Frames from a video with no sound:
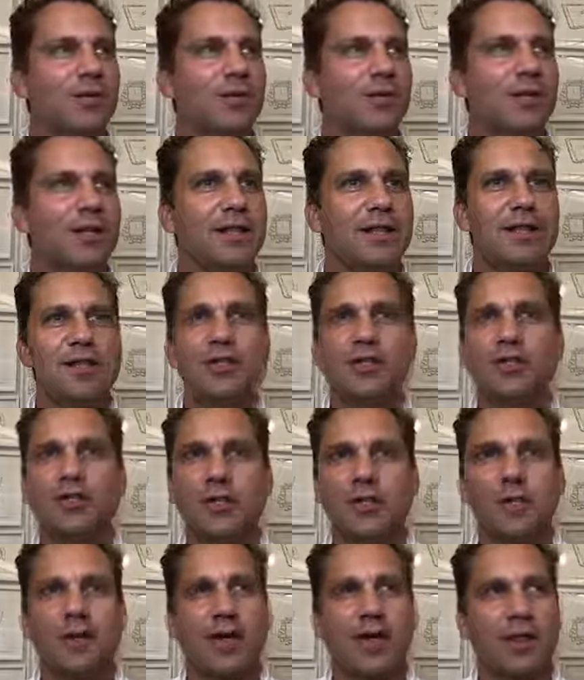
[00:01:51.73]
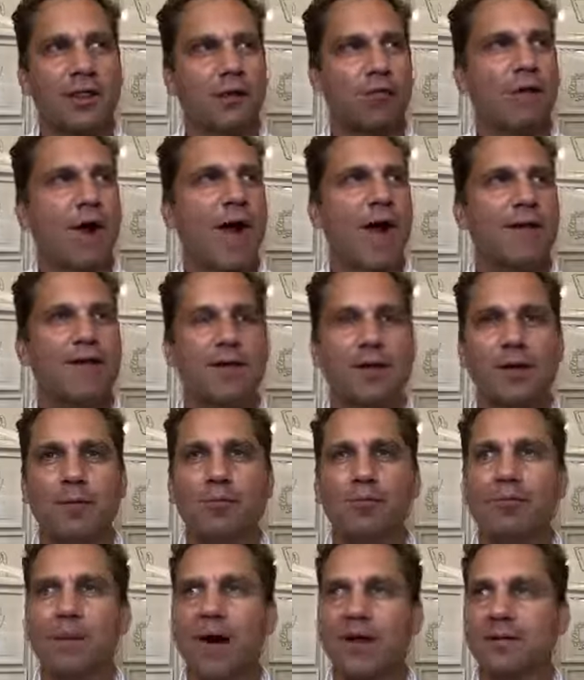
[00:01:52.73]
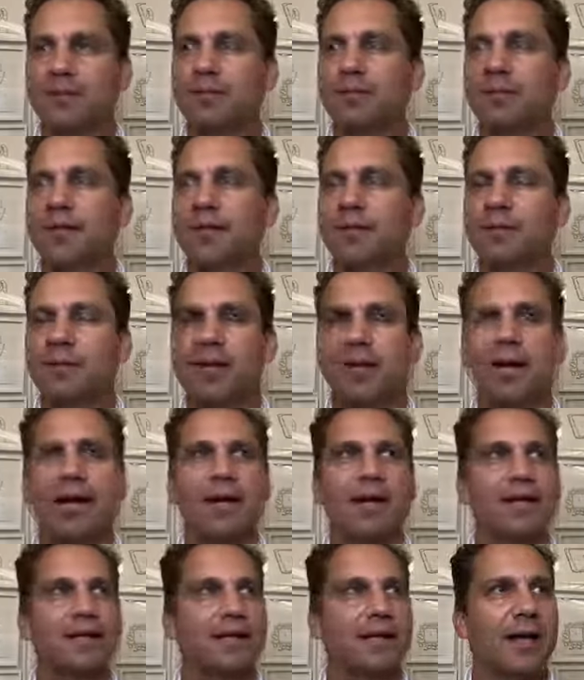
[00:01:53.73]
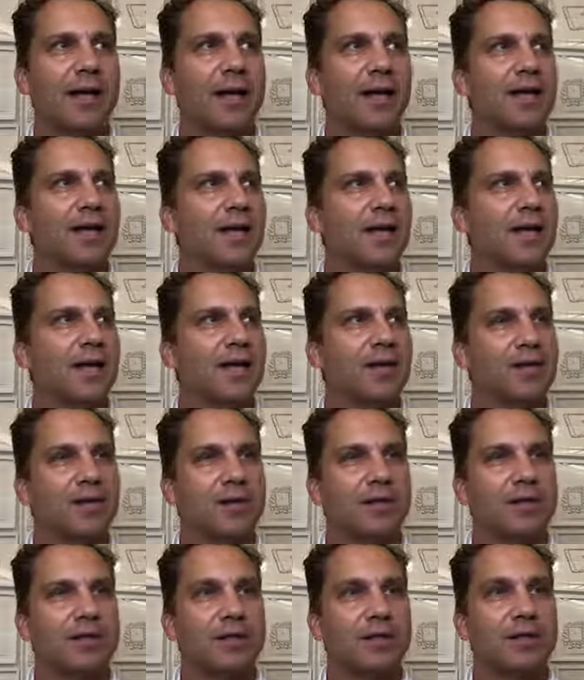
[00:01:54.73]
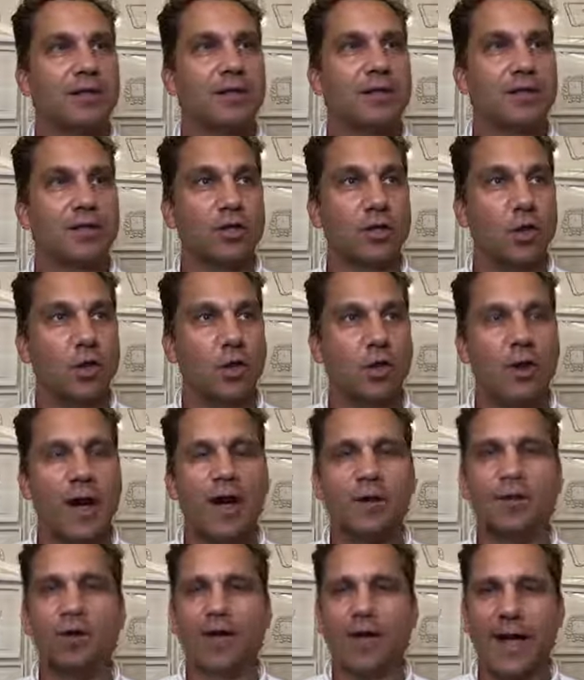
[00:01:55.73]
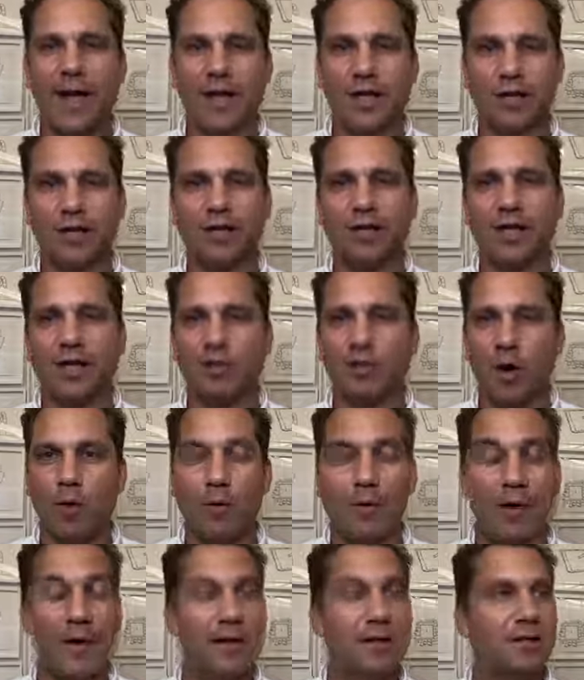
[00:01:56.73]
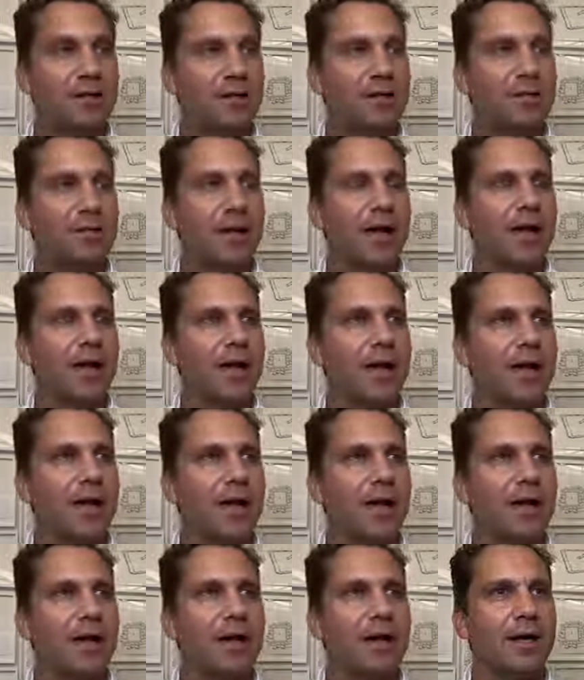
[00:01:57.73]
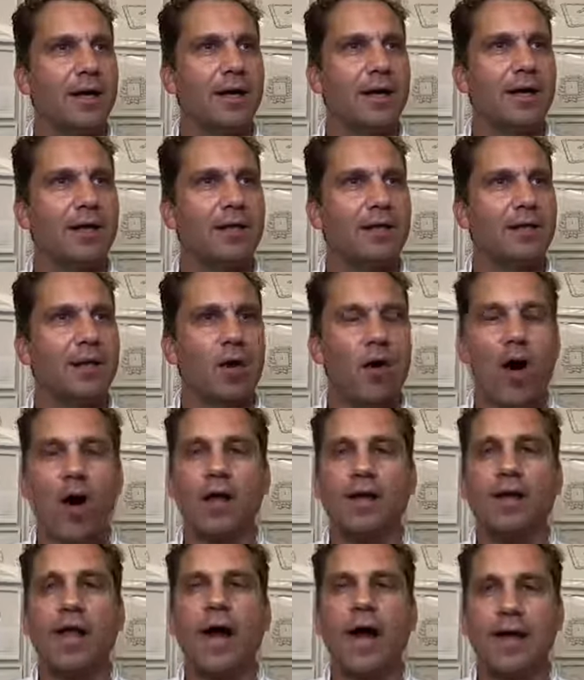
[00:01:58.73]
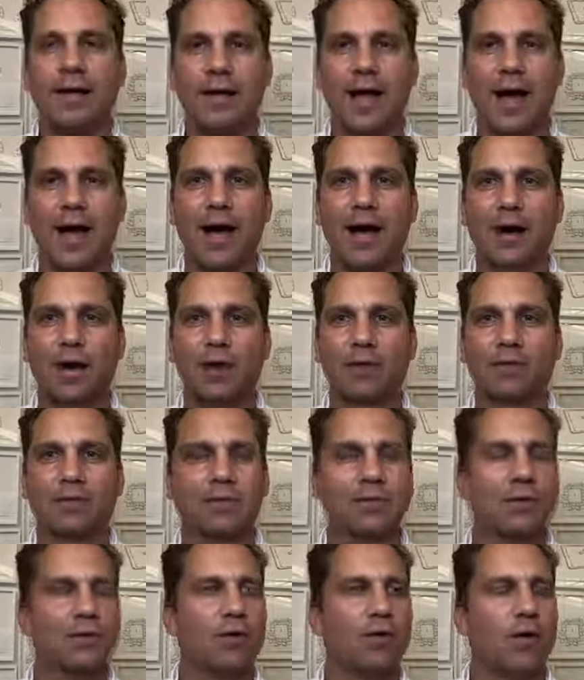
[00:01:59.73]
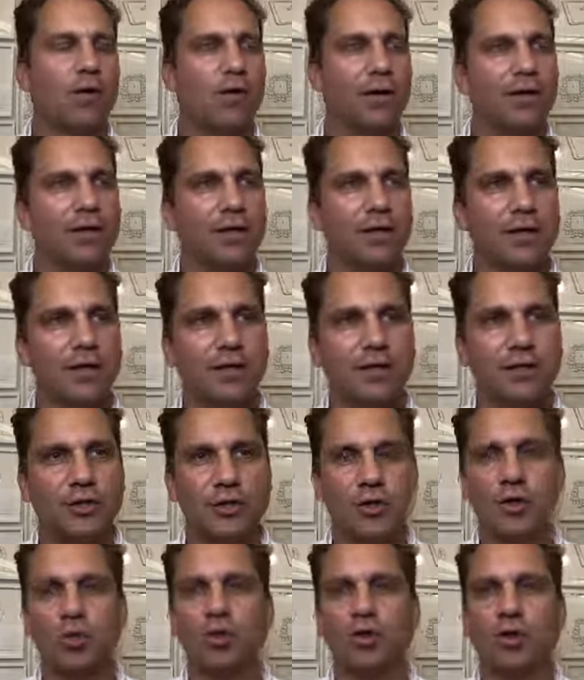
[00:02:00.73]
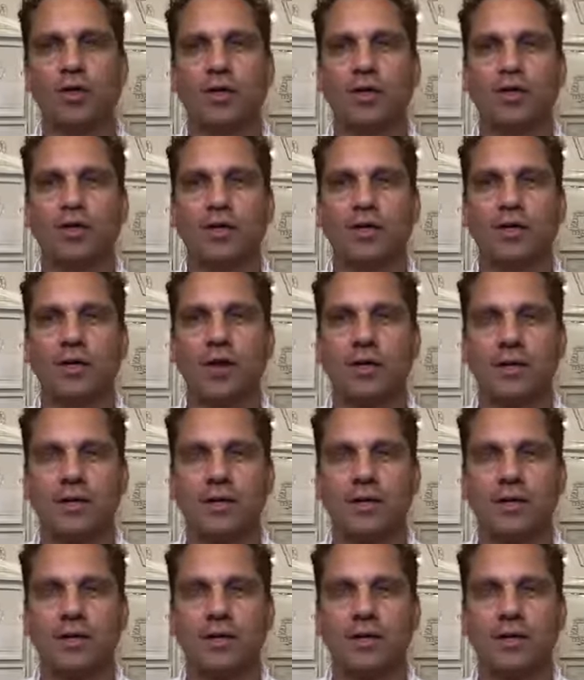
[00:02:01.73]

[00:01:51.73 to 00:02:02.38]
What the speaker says: This used to be a thriving, bustling place, and there's incredible energy and momentum, and online now, in the Zoom rooms and on